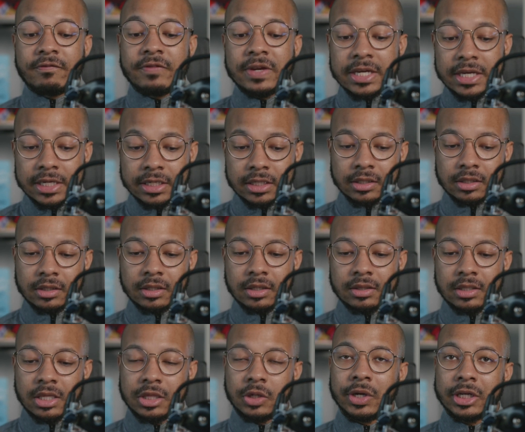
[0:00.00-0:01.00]
feed
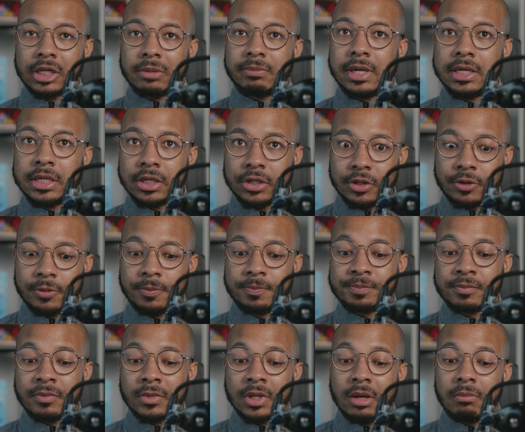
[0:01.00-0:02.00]
that they're recommending you.
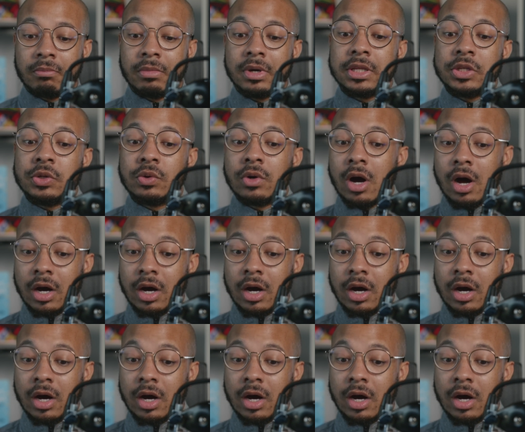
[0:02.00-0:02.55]
But then you'll